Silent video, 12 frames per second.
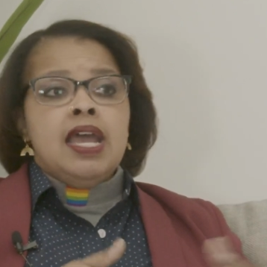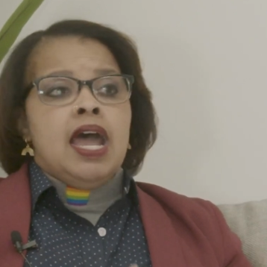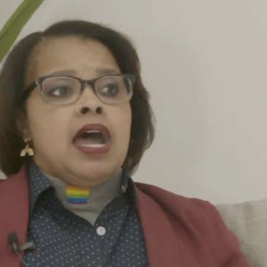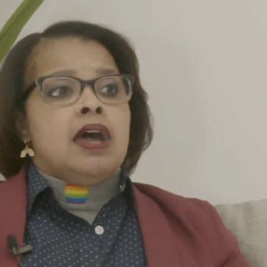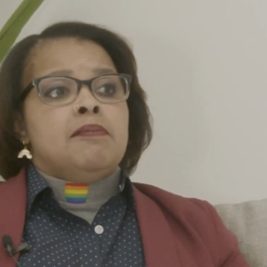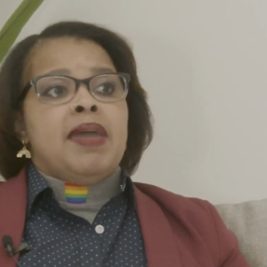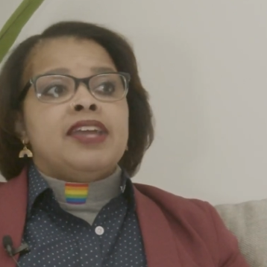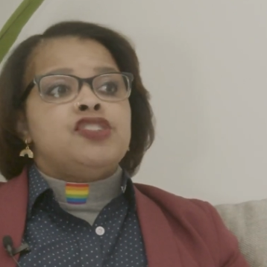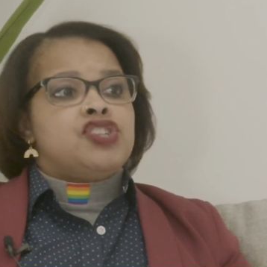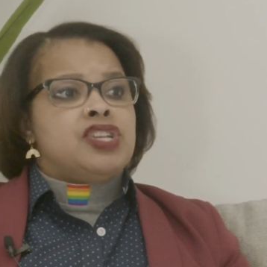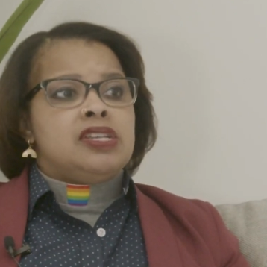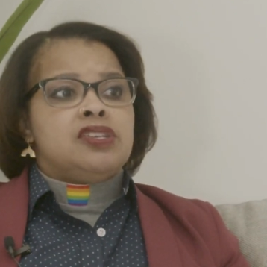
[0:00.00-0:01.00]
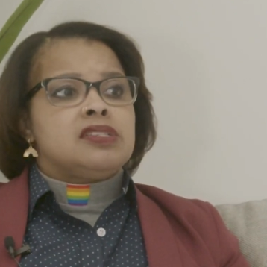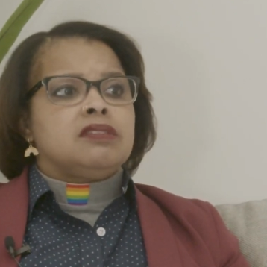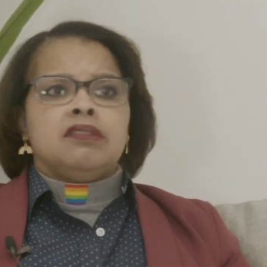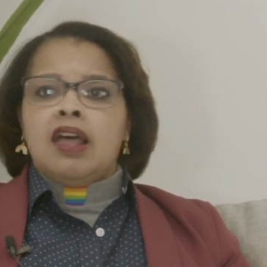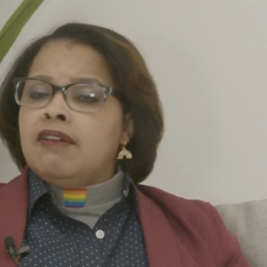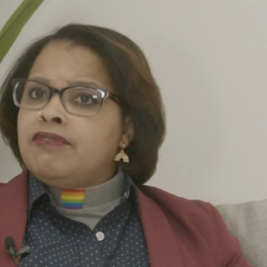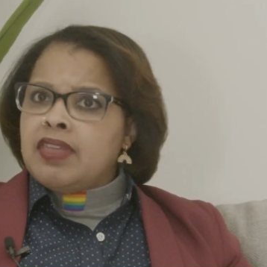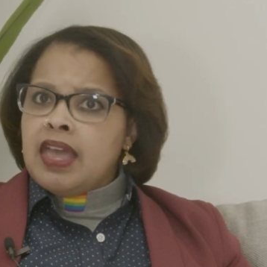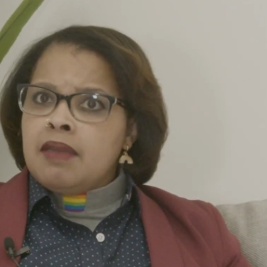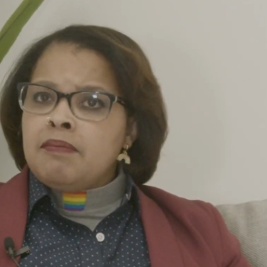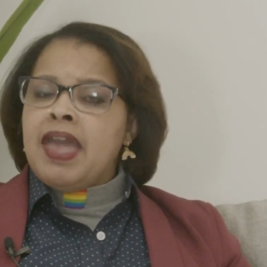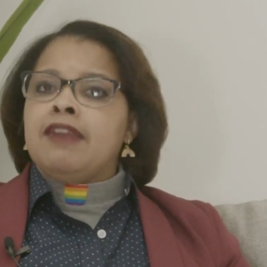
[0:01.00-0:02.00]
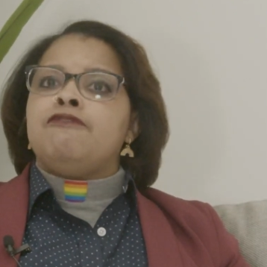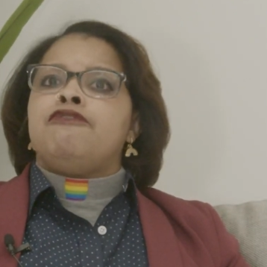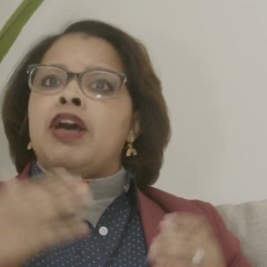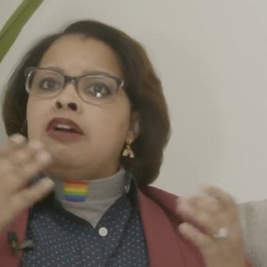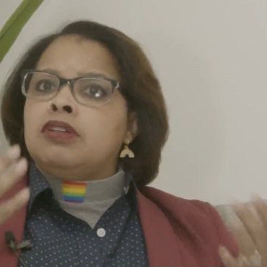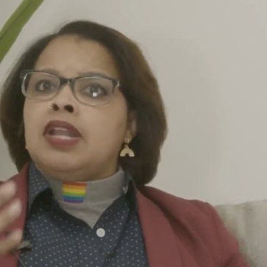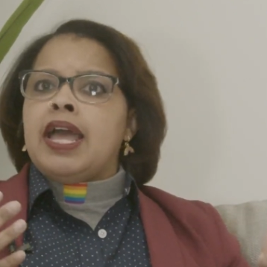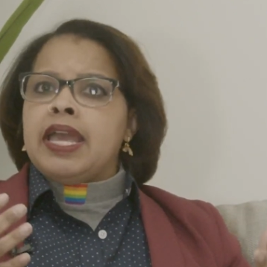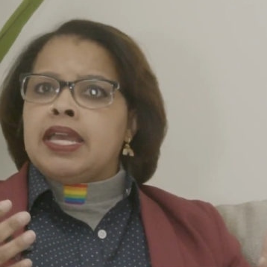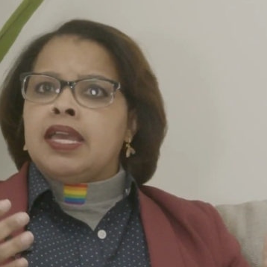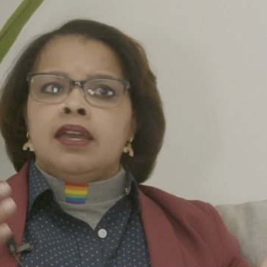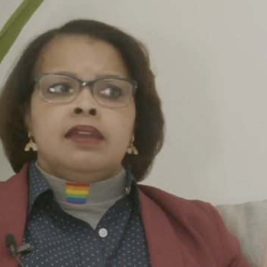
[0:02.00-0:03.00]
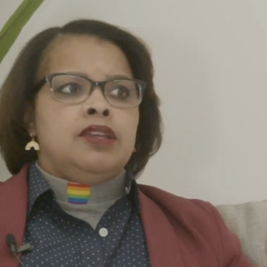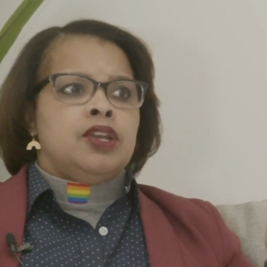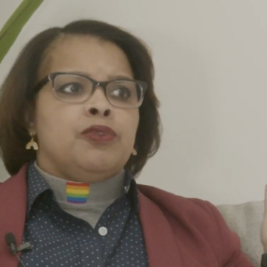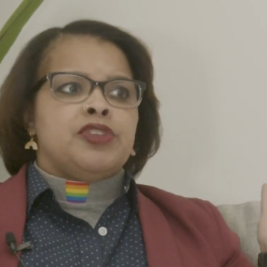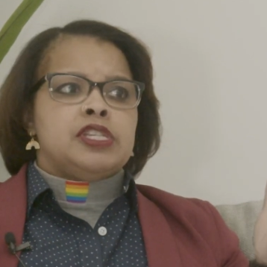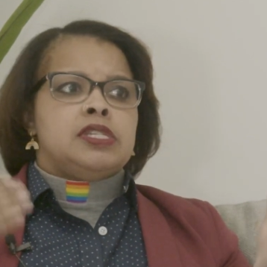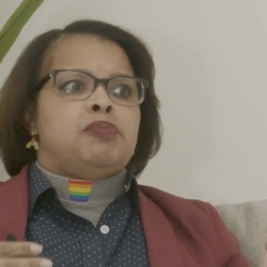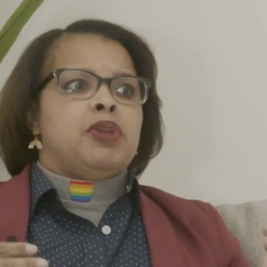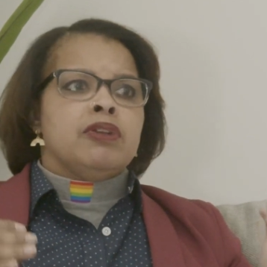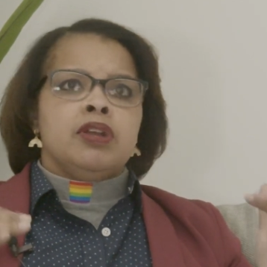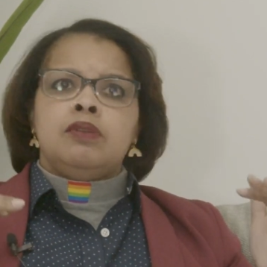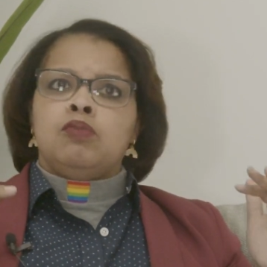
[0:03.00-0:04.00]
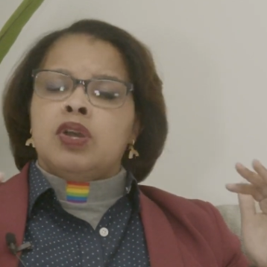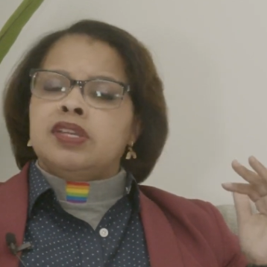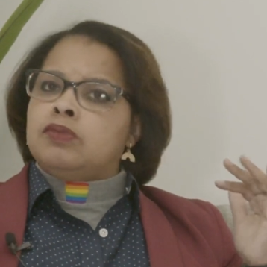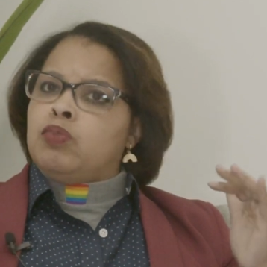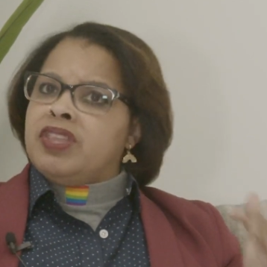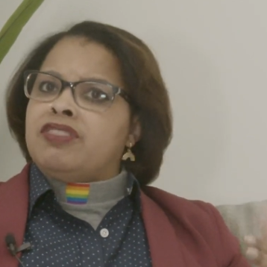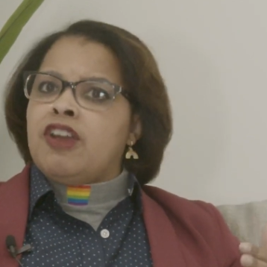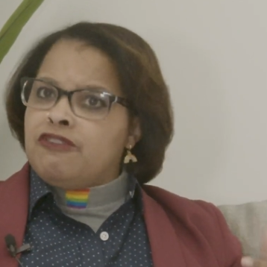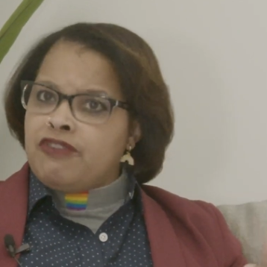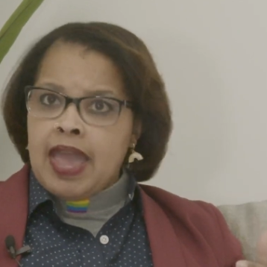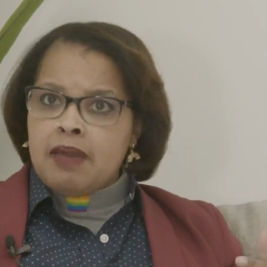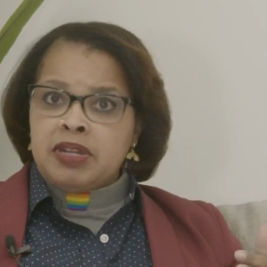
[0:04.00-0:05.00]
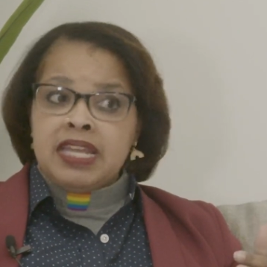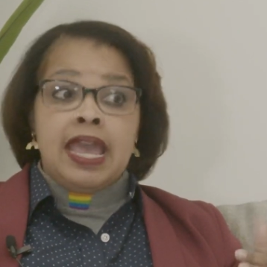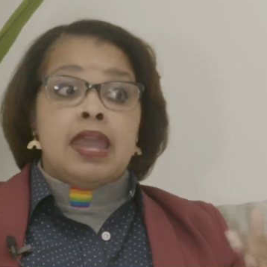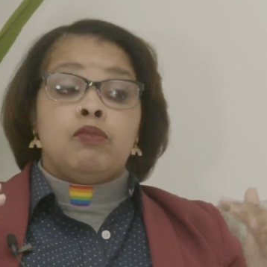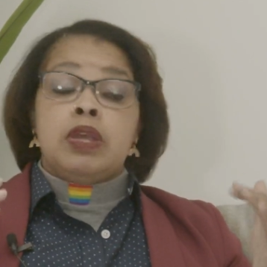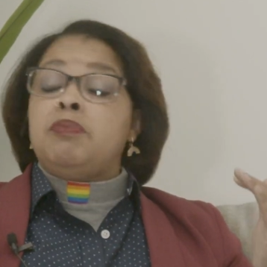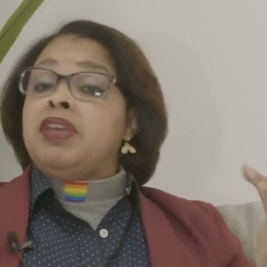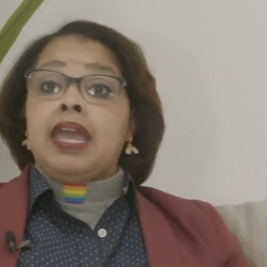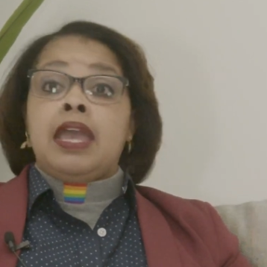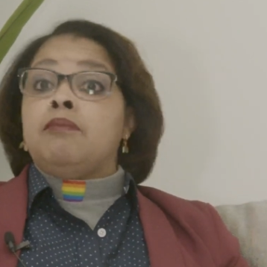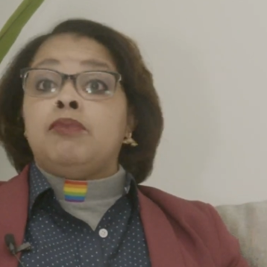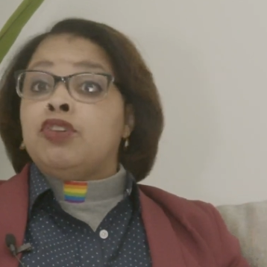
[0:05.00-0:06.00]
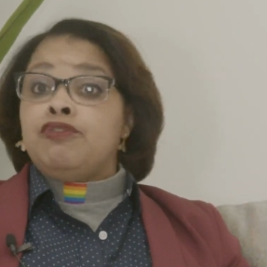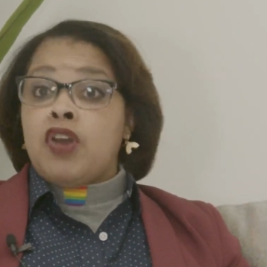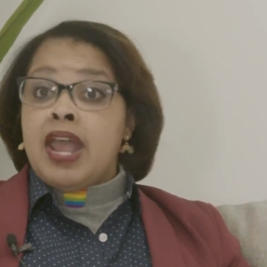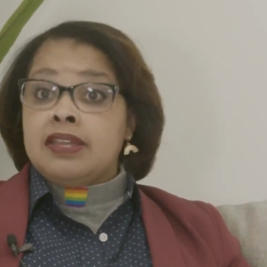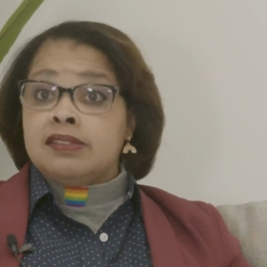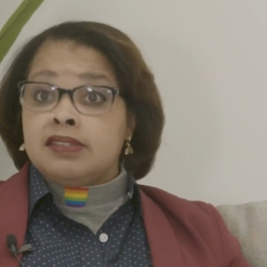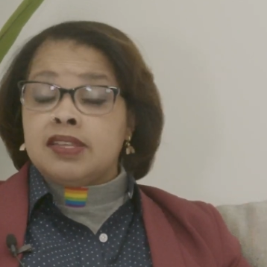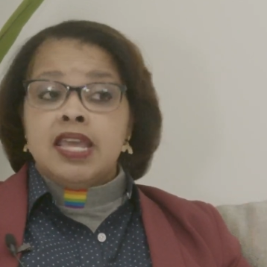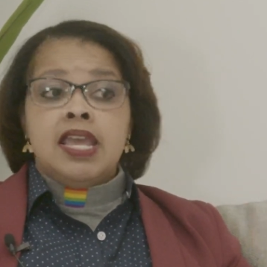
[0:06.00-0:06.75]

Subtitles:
And she just loved them and felt like, the Spirit was with our family, and we became good friends.